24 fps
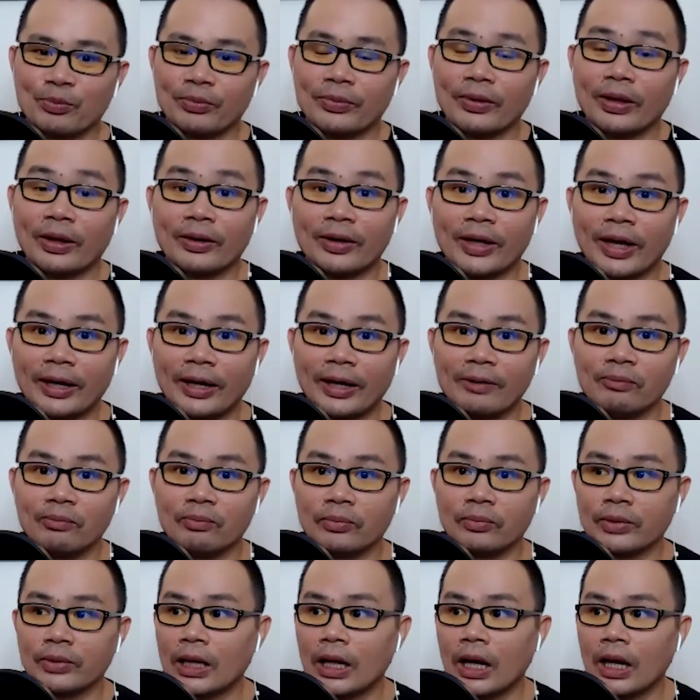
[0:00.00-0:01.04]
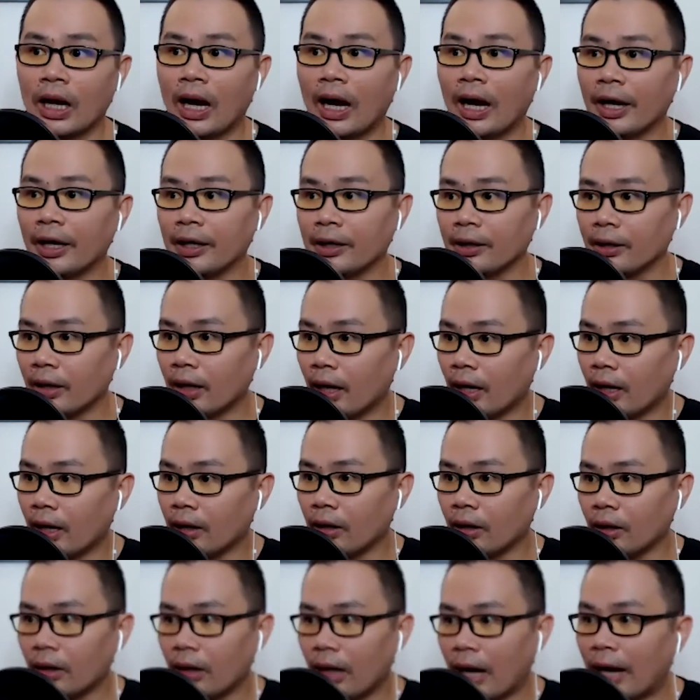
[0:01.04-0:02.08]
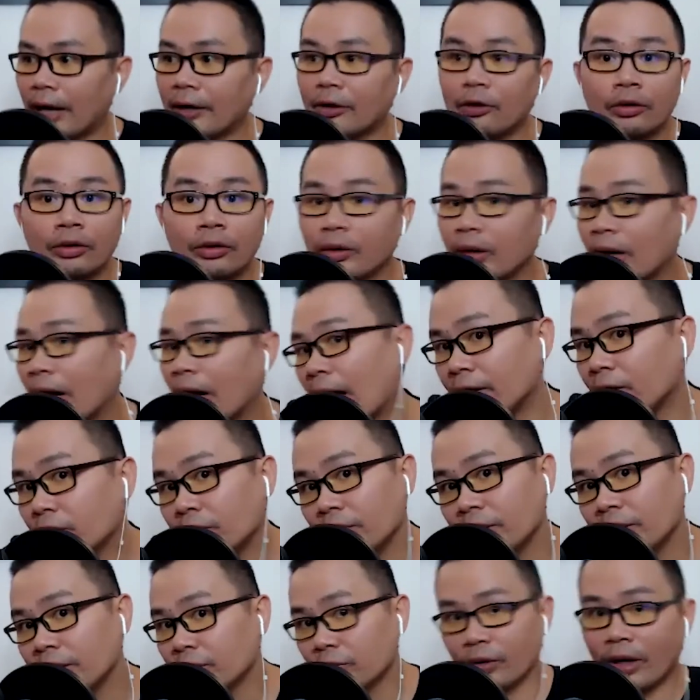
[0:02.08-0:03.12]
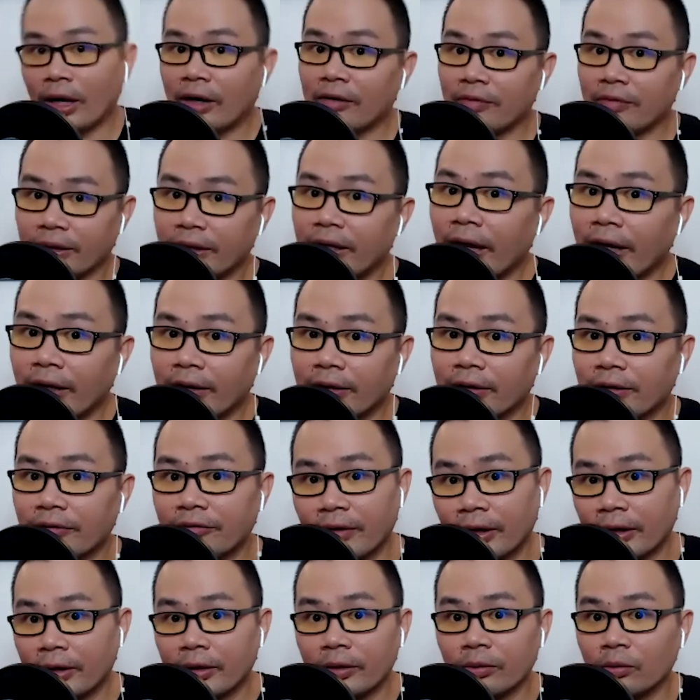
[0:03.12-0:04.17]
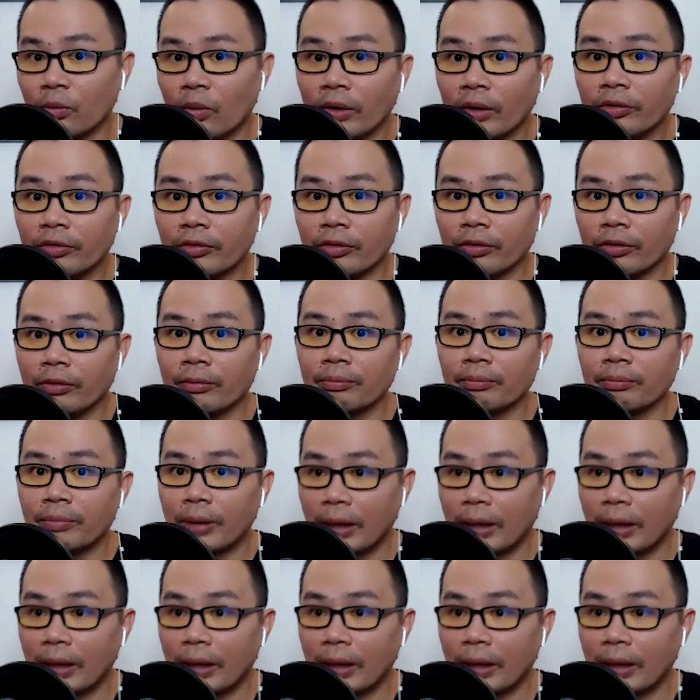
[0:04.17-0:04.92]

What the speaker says: Okay. I don't need to have a date if I didn't want to,